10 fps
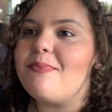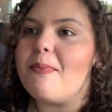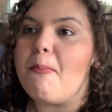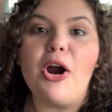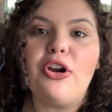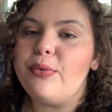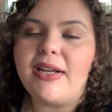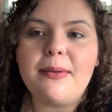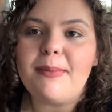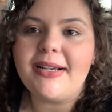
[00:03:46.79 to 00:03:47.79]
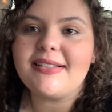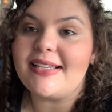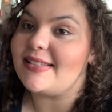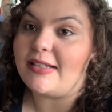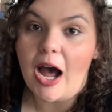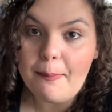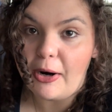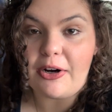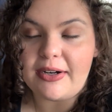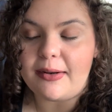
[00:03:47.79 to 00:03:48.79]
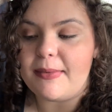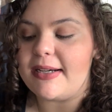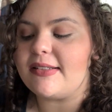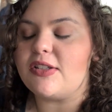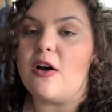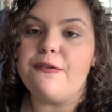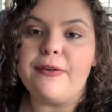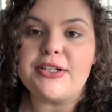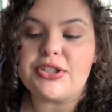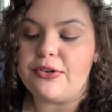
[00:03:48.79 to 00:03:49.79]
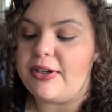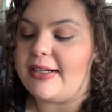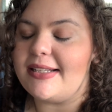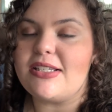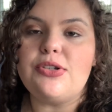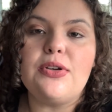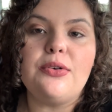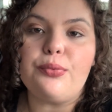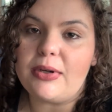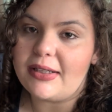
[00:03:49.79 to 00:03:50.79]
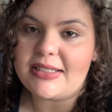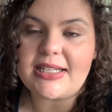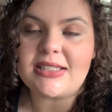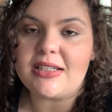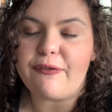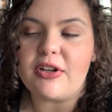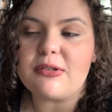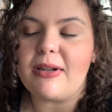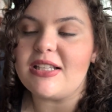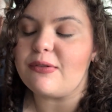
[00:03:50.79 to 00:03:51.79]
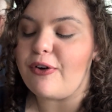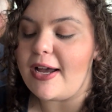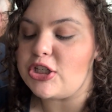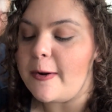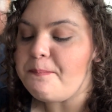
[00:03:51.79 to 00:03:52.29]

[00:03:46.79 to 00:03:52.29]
margarita mix. It's not margarita mix. It's all fresh ingredients, and you can really taste the difference when it's fresh.